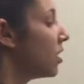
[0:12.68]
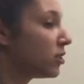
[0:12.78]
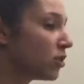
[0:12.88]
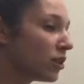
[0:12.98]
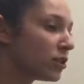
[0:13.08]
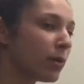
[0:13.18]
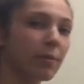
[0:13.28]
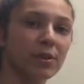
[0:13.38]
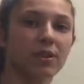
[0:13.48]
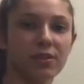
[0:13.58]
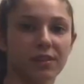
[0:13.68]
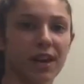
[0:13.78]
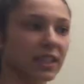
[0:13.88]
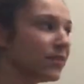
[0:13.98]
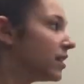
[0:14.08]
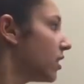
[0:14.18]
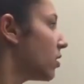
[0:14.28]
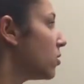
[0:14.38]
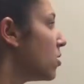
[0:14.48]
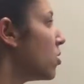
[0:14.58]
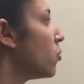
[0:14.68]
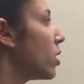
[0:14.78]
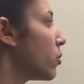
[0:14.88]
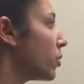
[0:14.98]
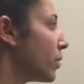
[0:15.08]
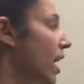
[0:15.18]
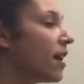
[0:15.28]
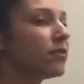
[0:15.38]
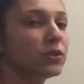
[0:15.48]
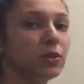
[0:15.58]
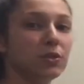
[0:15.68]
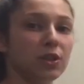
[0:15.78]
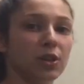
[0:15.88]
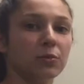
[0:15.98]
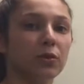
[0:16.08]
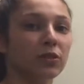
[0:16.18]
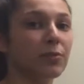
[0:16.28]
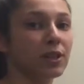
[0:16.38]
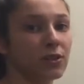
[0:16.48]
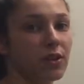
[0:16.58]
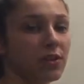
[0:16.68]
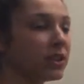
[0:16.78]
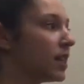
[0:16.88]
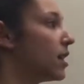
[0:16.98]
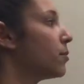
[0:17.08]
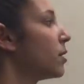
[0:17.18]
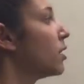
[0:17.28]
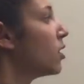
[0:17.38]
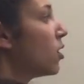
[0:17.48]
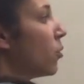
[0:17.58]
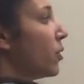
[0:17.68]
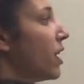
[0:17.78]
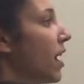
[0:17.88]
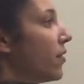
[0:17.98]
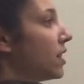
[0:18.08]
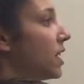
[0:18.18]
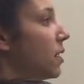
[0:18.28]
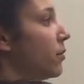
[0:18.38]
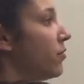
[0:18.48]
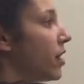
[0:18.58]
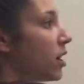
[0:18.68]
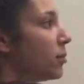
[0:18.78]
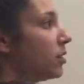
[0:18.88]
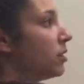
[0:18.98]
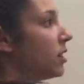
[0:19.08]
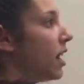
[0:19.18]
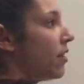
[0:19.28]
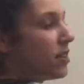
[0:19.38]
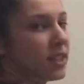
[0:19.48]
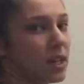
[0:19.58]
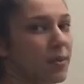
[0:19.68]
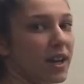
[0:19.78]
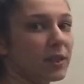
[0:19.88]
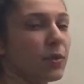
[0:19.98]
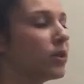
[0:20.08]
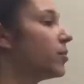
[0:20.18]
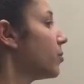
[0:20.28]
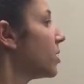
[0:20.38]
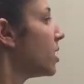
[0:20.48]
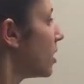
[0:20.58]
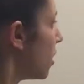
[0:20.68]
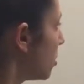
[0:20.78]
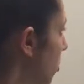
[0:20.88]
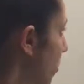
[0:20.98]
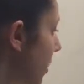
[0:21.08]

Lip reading: So let's remember the last video, where when we have two terms, we have to make sure they're the same, when they have the same variable and the same exponent. So in